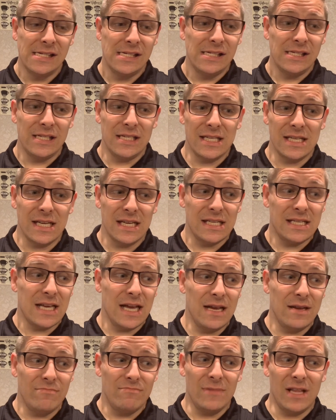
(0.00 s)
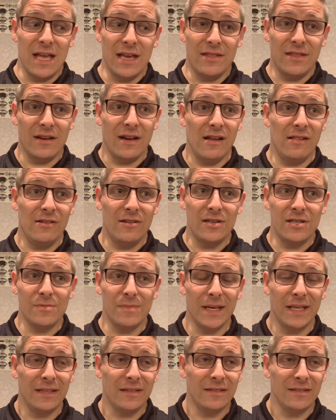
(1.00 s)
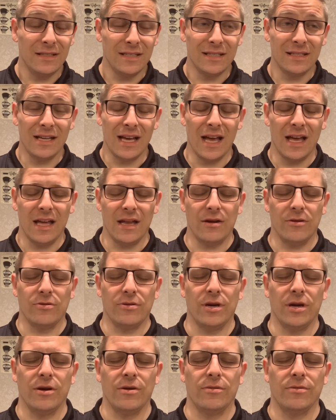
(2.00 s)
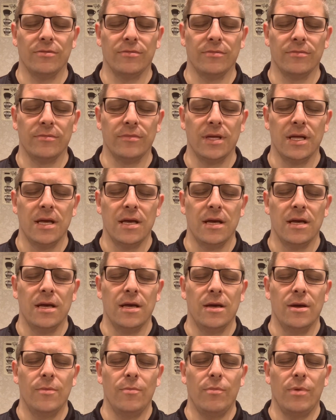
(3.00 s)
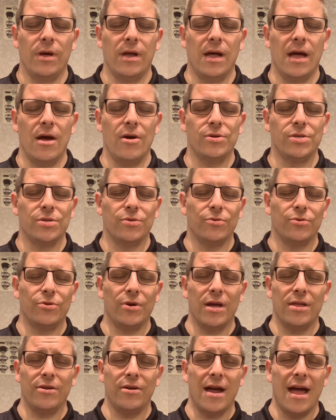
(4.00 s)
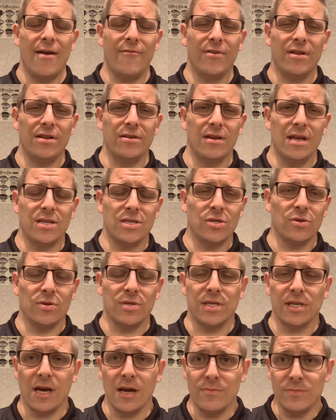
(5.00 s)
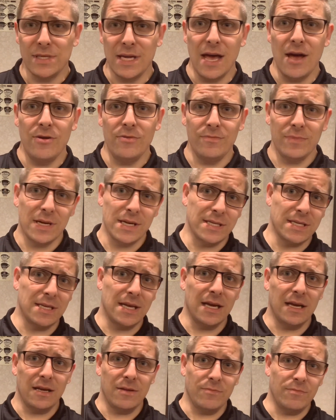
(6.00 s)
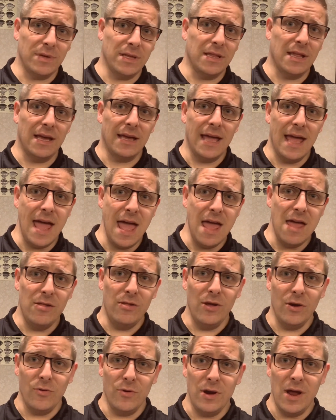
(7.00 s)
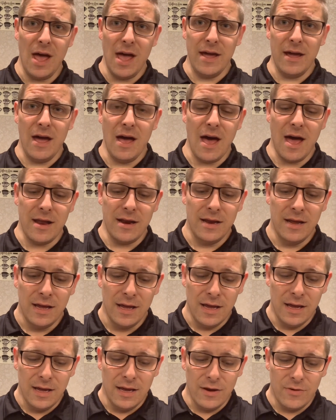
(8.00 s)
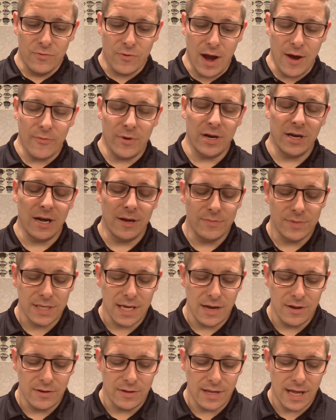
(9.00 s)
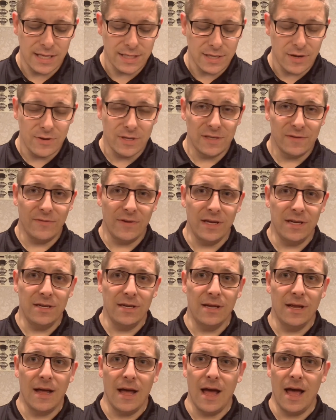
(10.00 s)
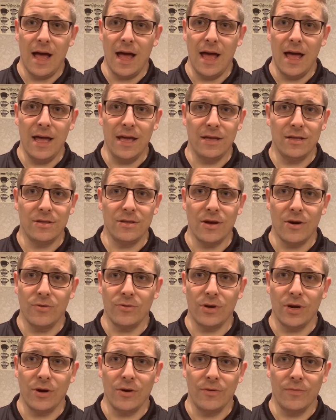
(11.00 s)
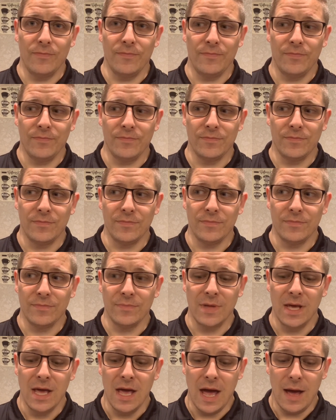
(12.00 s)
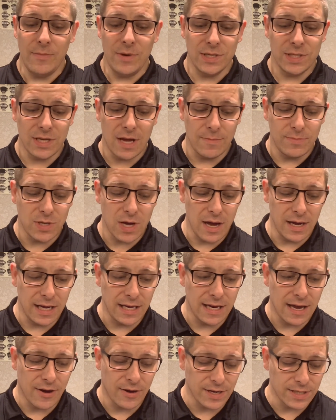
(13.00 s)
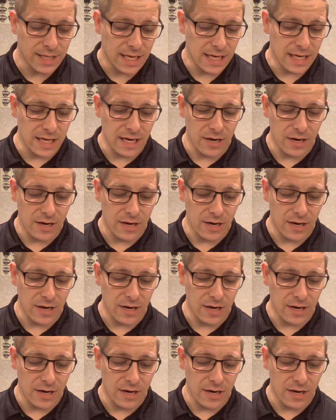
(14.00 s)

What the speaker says: just because I like the colors better, and I don't know. But I also would rather have it as soon as it comes out, because then I can be like, hey, look what I got, right when it comes out, and that's always fun. I don't know. I'm gonna stop talking now, because I need to